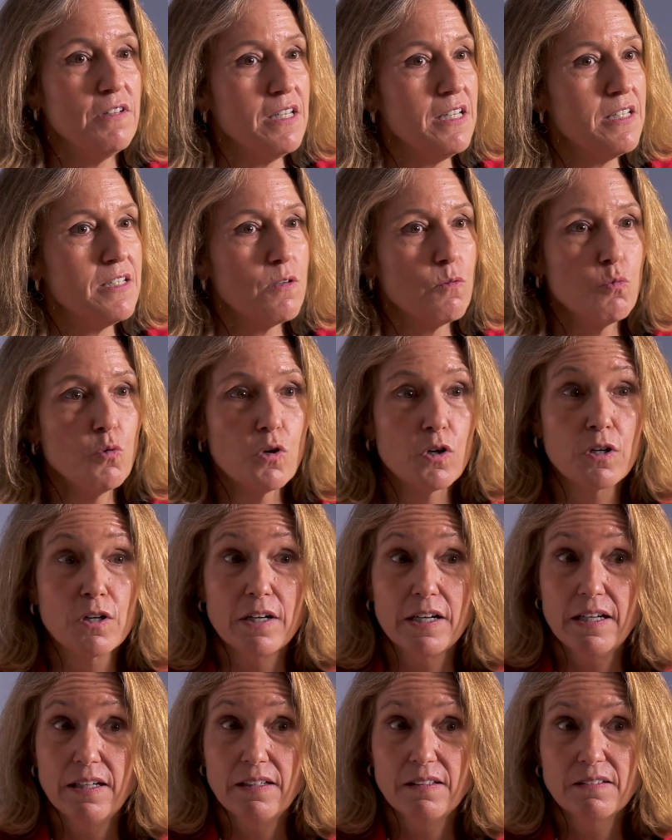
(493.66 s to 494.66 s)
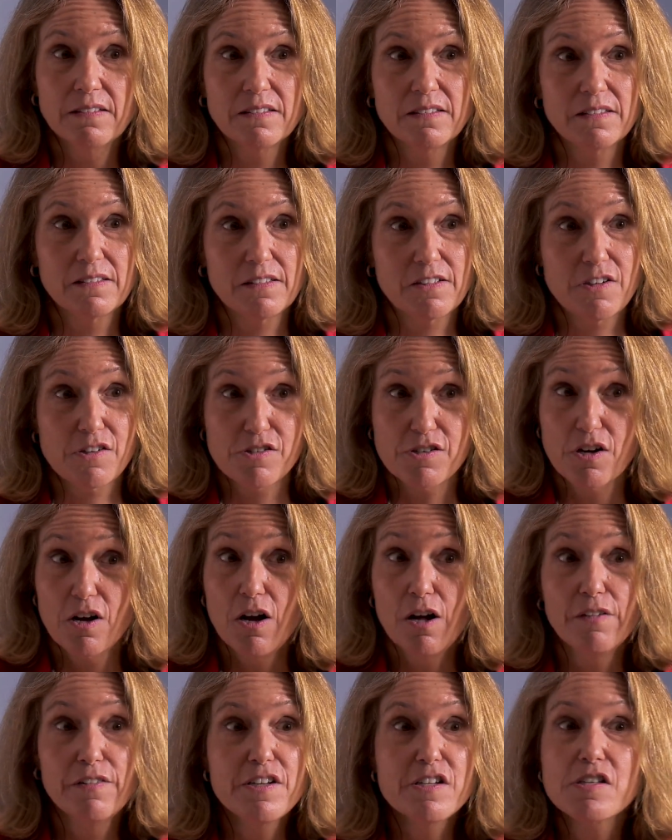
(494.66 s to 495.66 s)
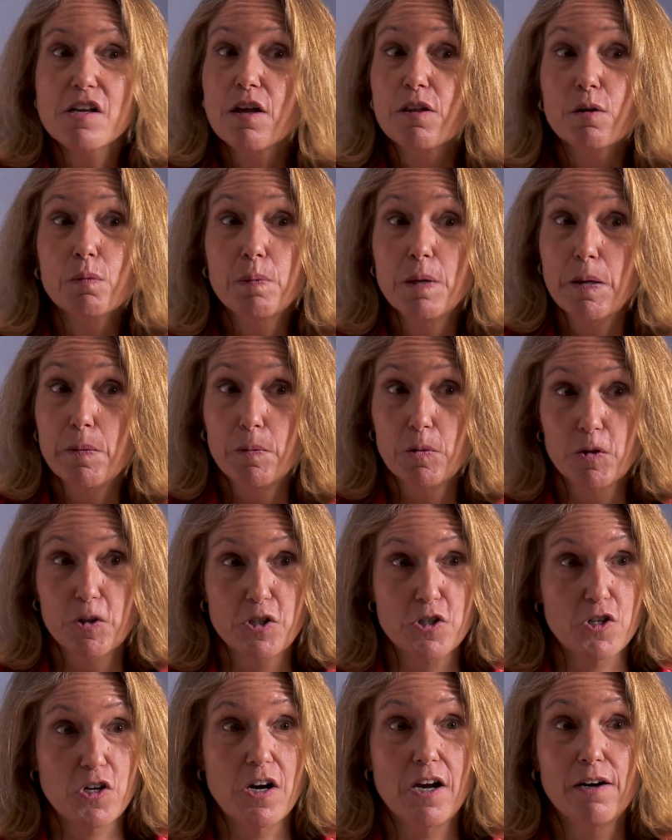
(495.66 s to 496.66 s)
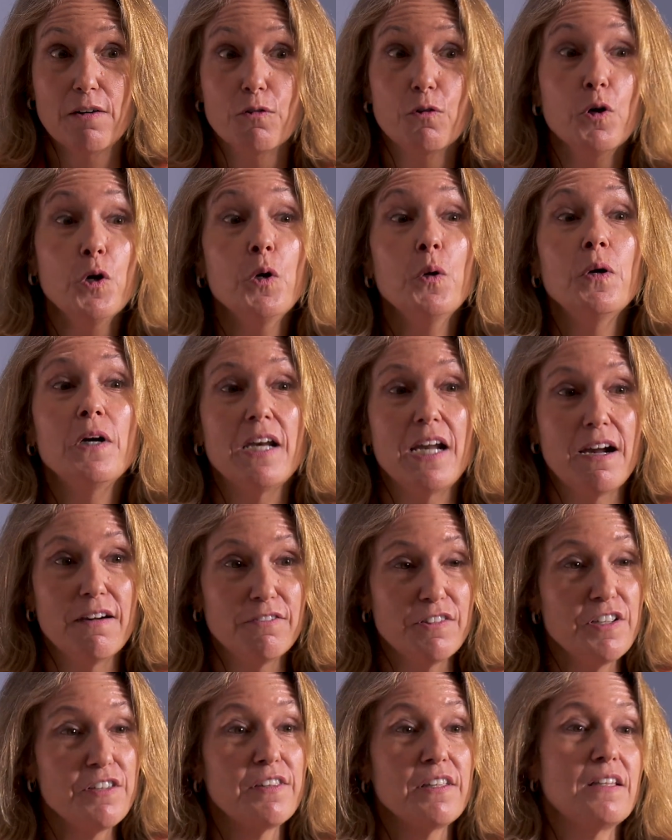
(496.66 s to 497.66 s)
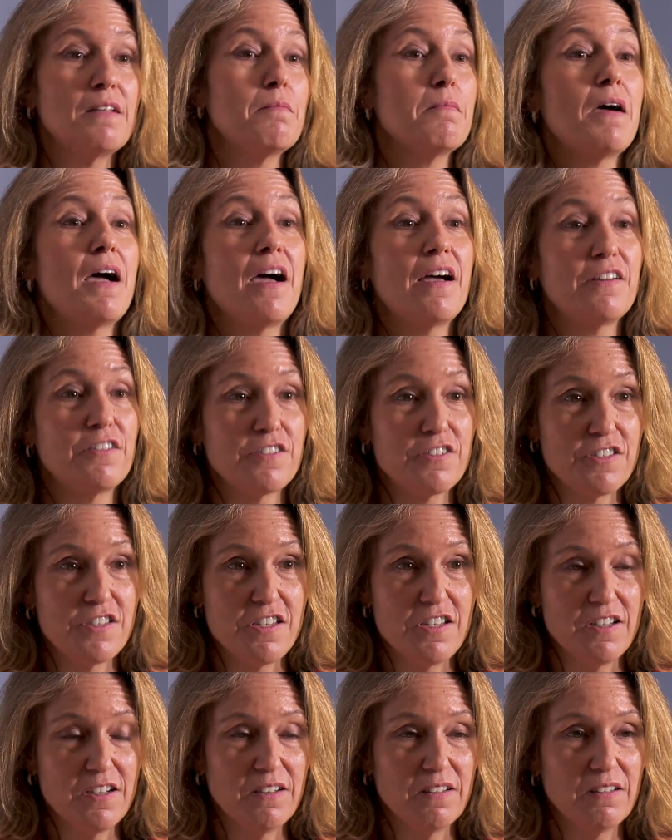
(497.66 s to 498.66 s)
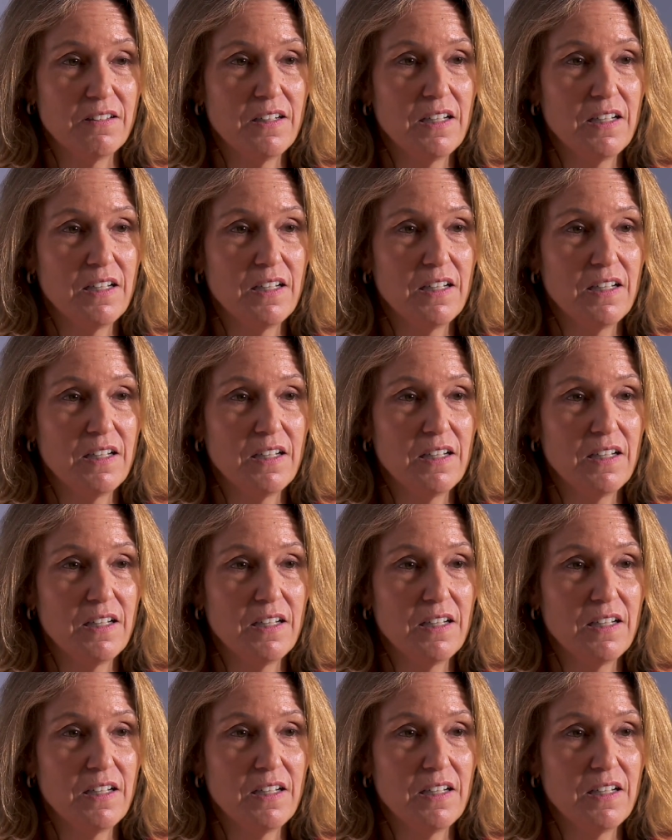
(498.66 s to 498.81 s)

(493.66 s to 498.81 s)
need to worry, because all these other people are trying to ruin everything that matters to you.